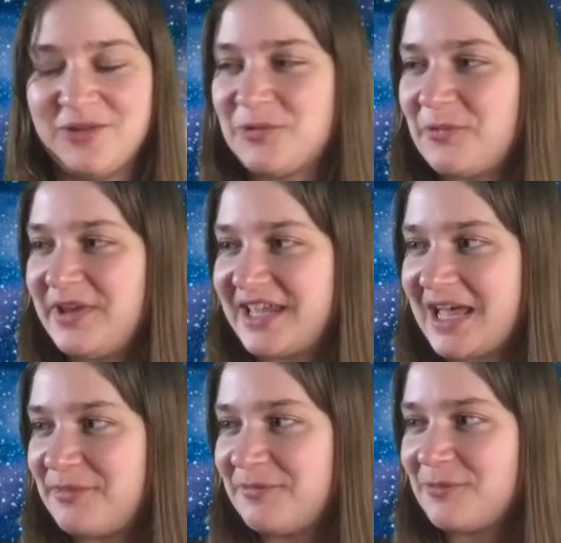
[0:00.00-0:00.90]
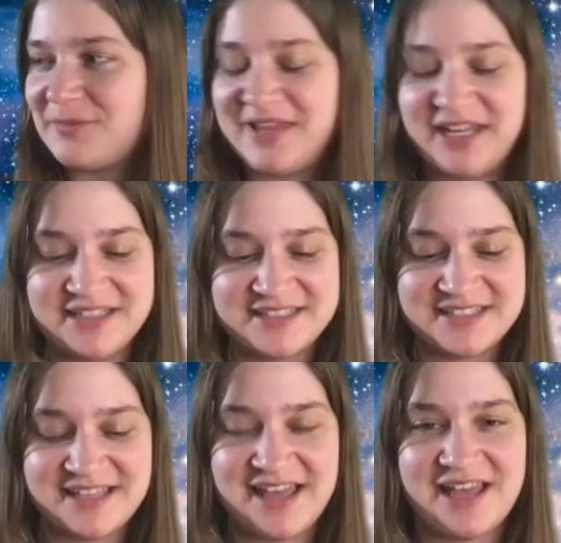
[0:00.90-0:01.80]
We'll wait a couple more minutes
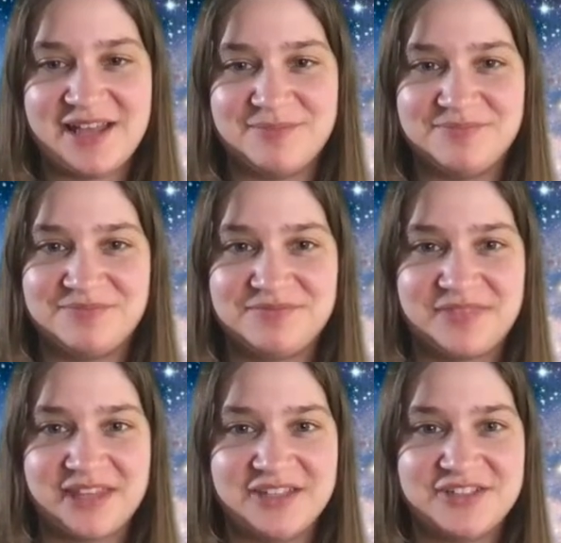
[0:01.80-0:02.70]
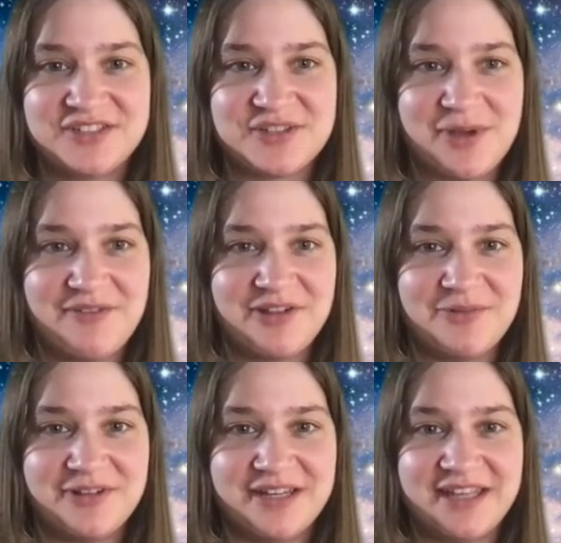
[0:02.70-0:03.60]
just so
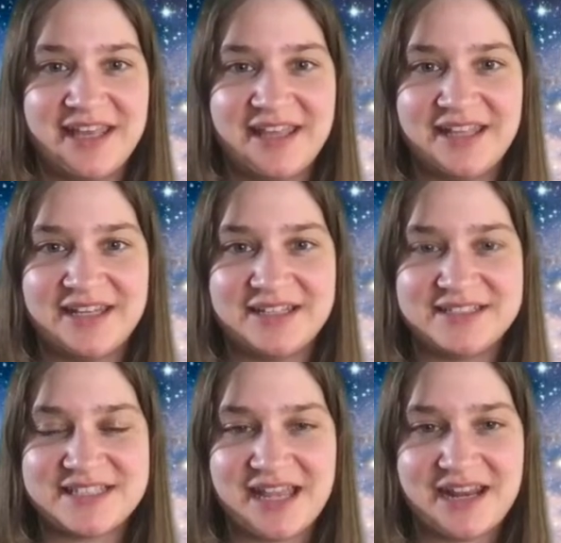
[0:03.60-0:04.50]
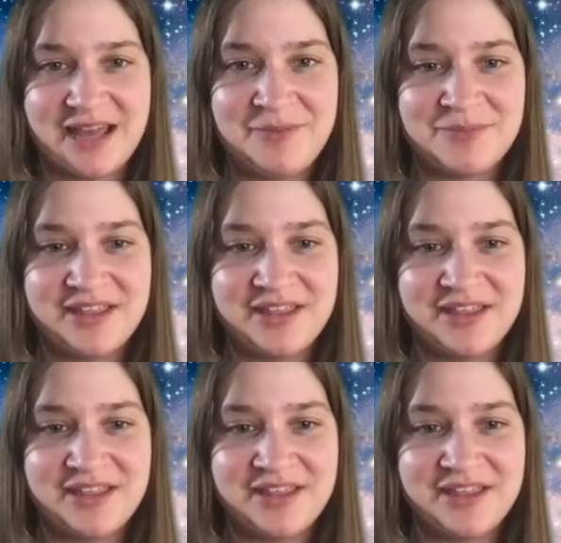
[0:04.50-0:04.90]
everyone can sign up.